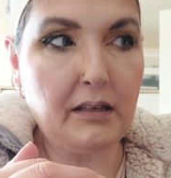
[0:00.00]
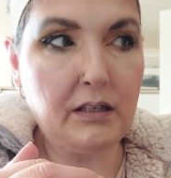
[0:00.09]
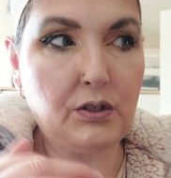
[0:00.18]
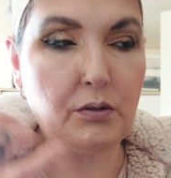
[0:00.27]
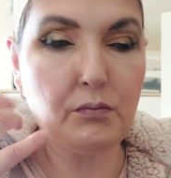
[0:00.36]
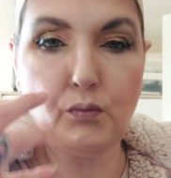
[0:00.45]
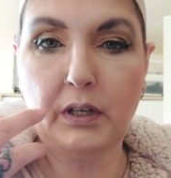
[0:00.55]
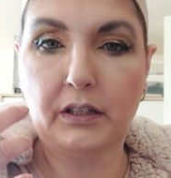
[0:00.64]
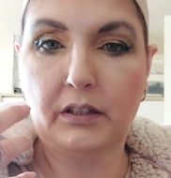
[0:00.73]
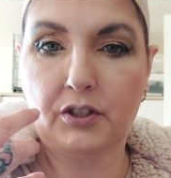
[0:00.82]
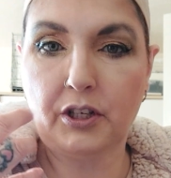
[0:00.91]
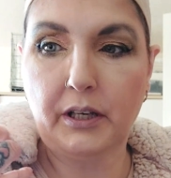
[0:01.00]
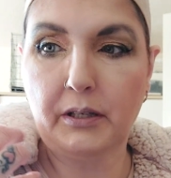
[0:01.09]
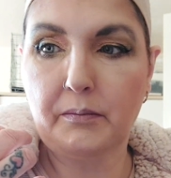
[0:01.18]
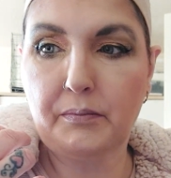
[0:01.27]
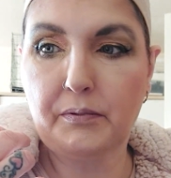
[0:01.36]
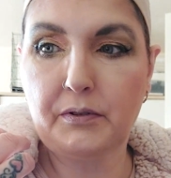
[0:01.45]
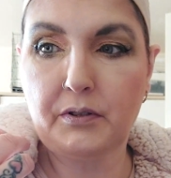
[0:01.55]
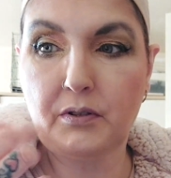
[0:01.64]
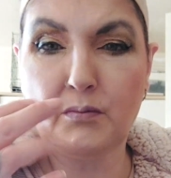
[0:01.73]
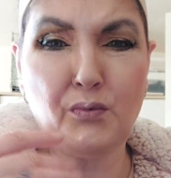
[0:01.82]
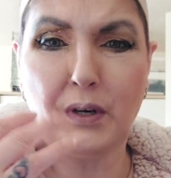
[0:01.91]
some wig shapes,
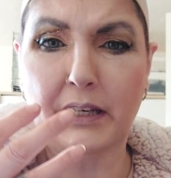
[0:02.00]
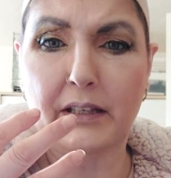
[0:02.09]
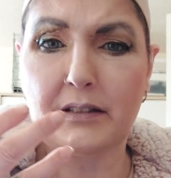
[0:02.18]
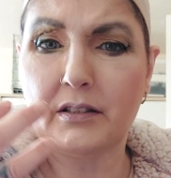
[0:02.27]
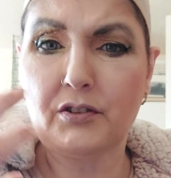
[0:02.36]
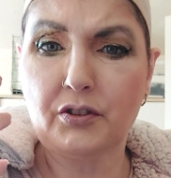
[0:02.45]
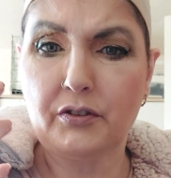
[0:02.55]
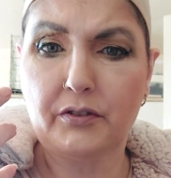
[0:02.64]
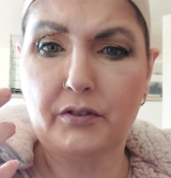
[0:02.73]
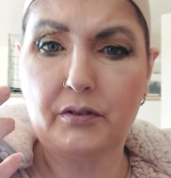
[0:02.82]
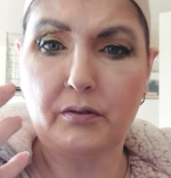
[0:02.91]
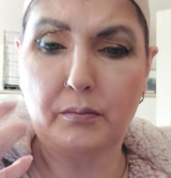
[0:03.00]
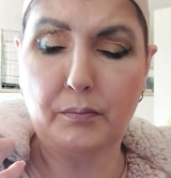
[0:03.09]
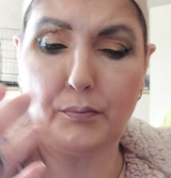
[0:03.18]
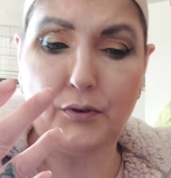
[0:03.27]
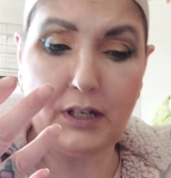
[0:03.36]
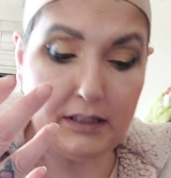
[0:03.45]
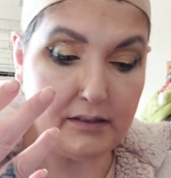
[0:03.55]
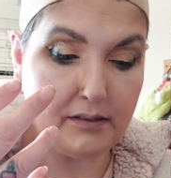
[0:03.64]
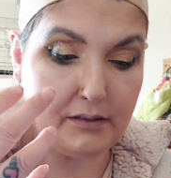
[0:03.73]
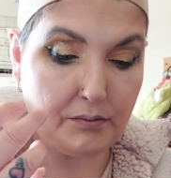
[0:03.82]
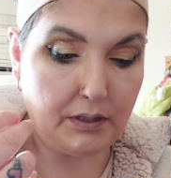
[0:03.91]
some wigs are just, or brands
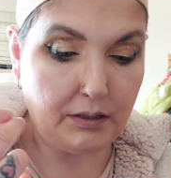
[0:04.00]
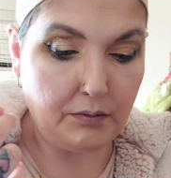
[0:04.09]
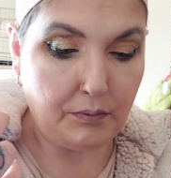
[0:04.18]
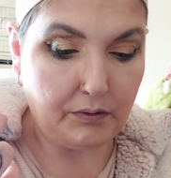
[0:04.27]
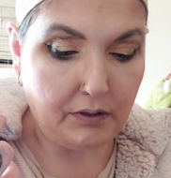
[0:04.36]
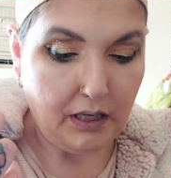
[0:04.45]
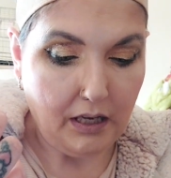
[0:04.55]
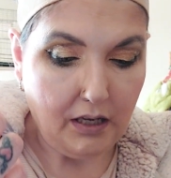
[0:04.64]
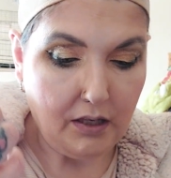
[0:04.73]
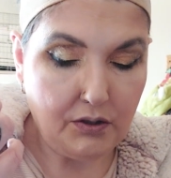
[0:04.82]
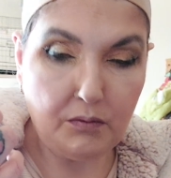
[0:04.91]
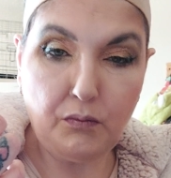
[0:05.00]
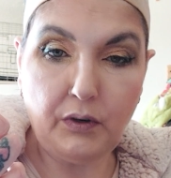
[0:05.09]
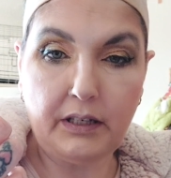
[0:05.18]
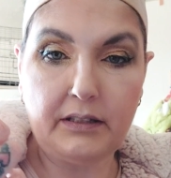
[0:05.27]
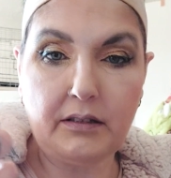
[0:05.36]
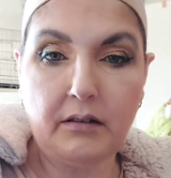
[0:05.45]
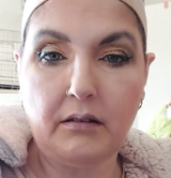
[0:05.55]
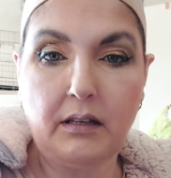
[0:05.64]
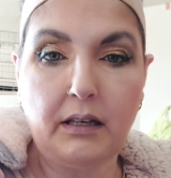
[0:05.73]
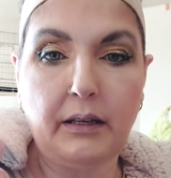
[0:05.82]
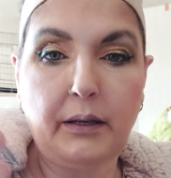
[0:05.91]
as well, but some wigs are
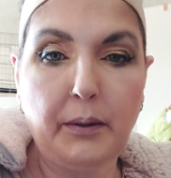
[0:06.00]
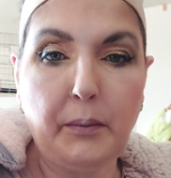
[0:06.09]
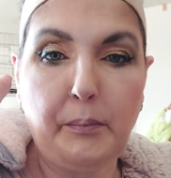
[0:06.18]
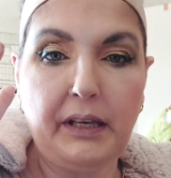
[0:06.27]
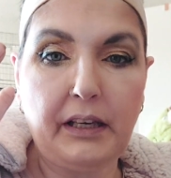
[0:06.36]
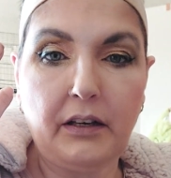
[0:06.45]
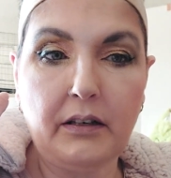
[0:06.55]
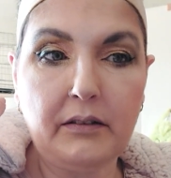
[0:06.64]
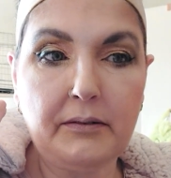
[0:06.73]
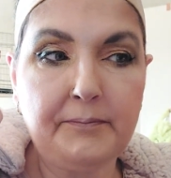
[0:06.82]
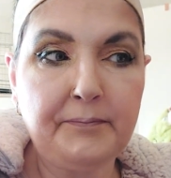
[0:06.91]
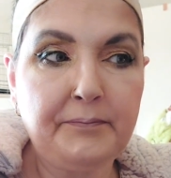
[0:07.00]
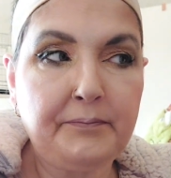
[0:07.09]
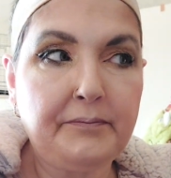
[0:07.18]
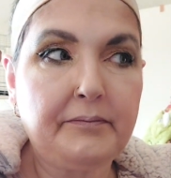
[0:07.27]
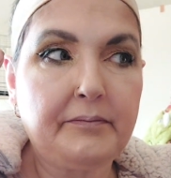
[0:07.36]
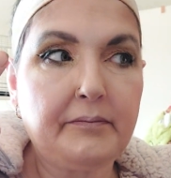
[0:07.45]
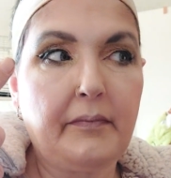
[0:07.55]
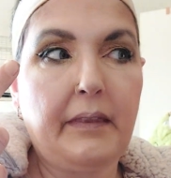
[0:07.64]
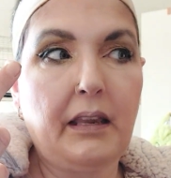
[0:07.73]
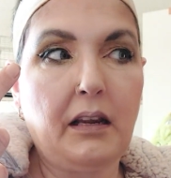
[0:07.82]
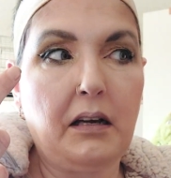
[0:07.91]
like bigger.
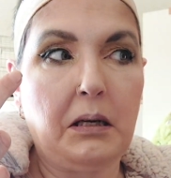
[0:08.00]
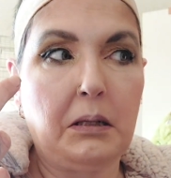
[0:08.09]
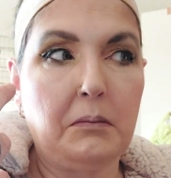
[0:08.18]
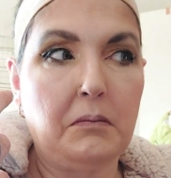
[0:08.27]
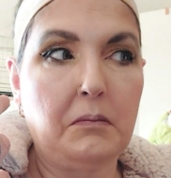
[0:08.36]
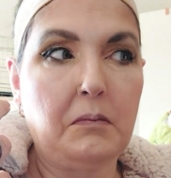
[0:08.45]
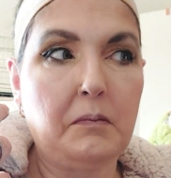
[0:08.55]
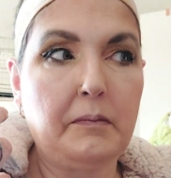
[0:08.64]
Um,